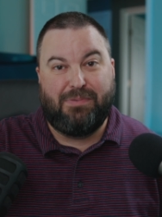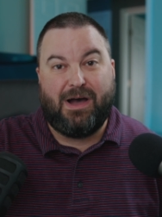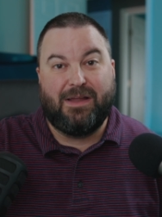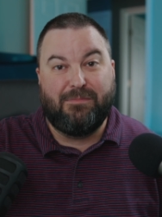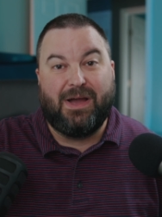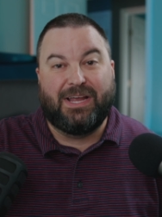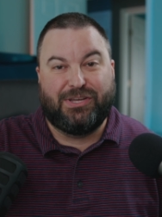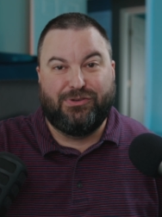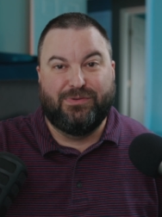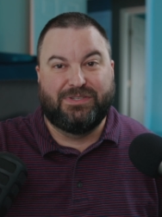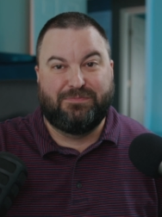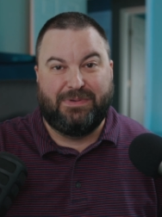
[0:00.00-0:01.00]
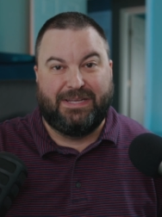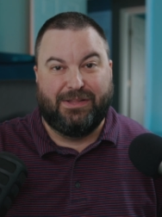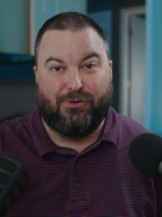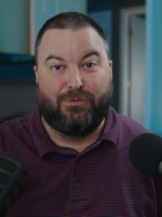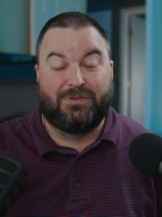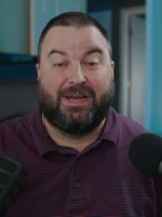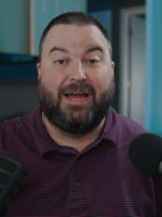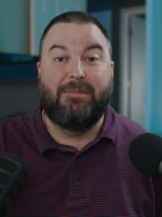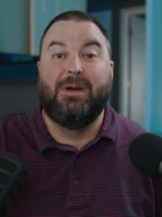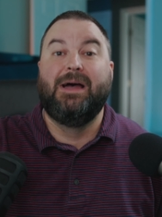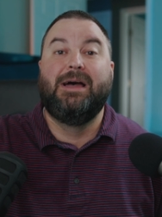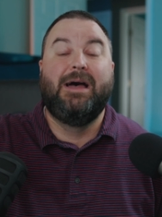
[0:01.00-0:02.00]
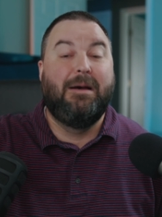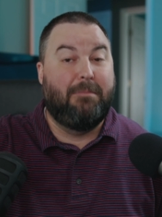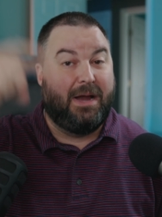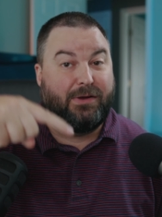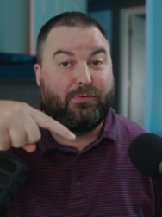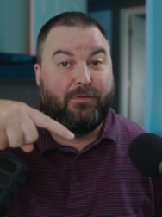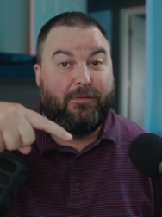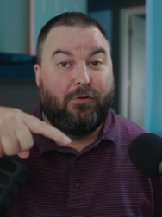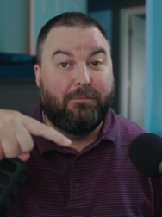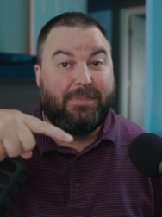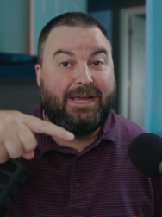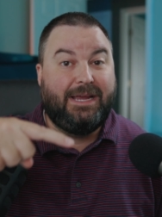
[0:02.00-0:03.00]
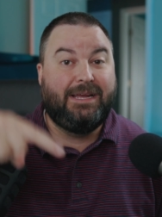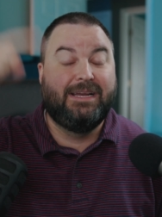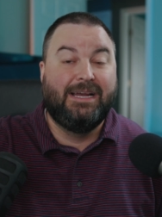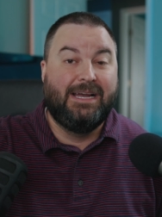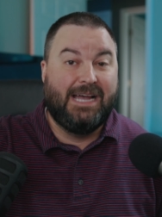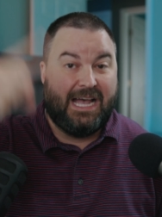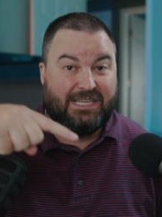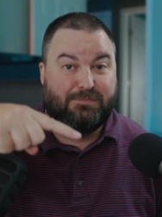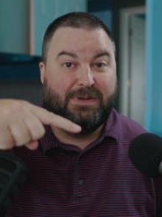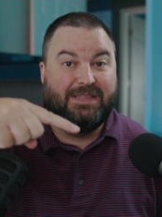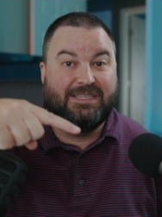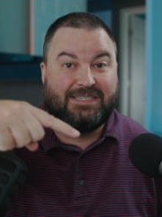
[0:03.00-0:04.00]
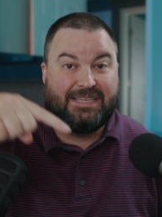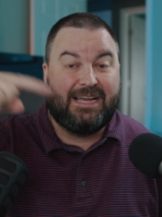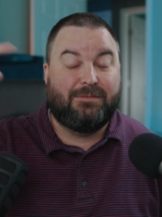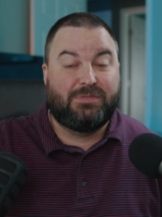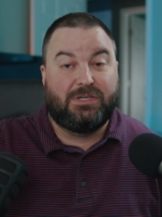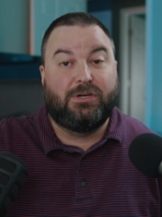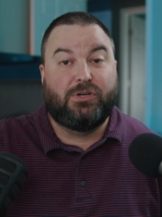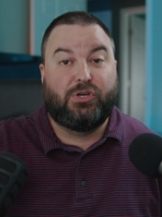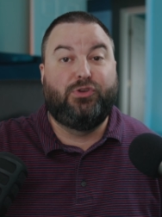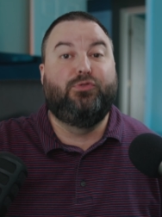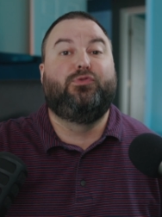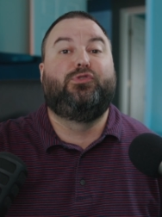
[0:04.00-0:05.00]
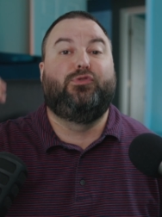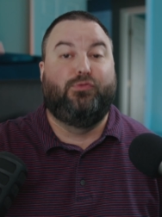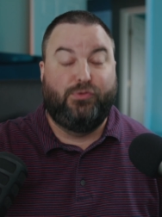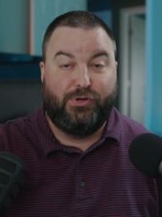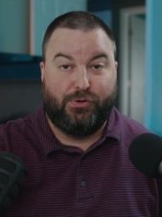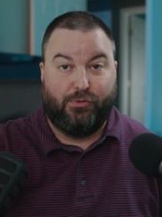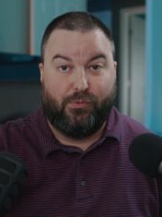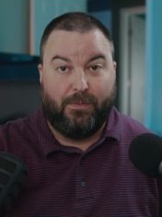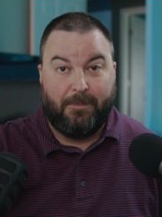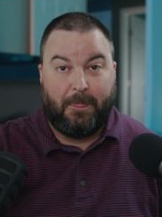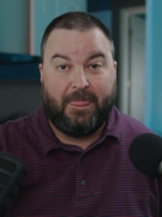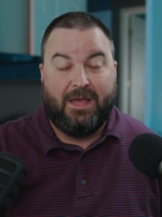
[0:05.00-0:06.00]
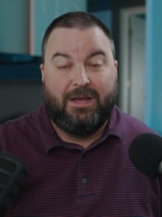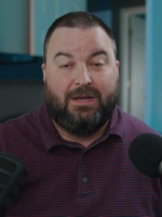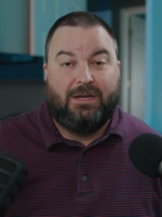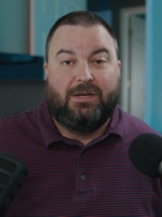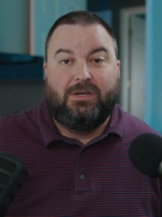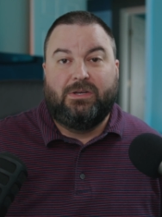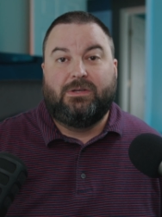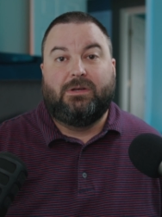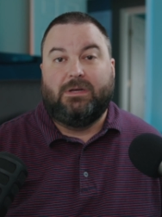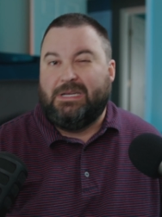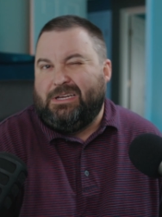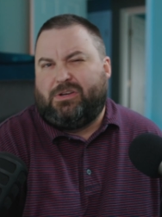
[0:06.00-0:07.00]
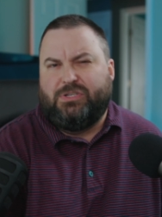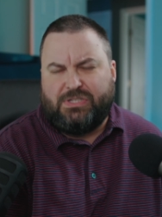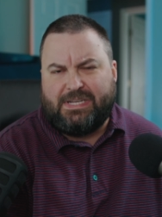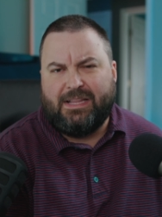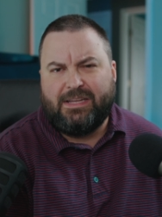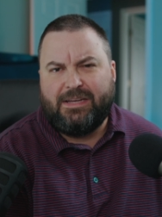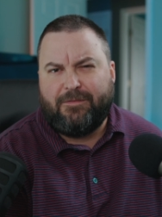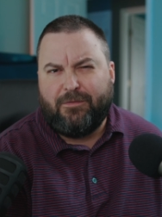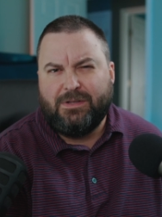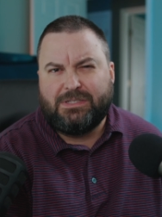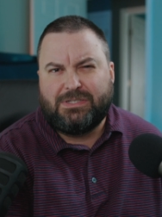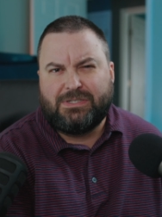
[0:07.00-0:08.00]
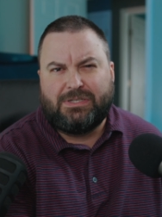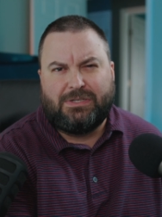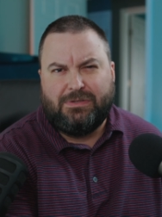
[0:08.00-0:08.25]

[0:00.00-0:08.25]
Pod Mic USB the whole time. Microphone B has been the Samson Q2U. Could you tell the difference?